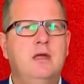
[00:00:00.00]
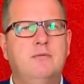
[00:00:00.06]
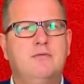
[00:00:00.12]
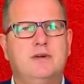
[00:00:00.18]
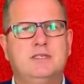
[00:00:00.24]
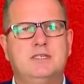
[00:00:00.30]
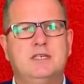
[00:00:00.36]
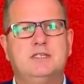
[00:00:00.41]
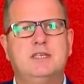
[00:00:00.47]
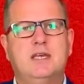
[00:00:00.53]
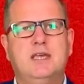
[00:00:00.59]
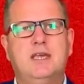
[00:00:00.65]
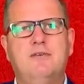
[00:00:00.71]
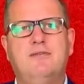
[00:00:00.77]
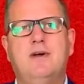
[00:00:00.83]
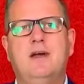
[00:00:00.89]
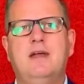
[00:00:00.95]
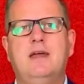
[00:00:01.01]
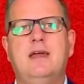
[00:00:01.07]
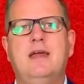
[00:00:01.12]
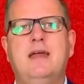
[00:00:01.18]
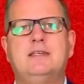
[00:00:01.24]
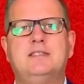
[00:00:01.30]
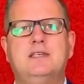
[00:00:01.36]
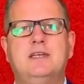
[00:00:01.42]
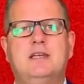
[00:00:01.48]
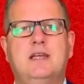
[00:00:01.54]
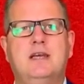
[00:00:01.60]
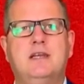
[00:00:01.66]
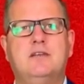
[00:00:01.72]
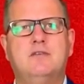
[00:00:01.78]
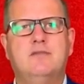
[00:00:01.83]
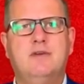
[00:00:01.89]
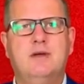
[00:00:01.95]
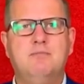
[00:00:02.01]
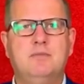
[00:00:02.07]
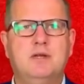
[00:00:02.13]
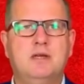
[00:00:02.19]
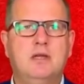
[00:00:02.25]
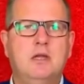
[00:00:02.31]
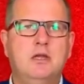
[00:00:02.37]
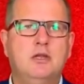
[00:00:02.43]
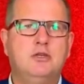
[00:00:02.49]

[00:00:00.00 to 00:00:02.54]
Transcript: Franziska Giffey has declared November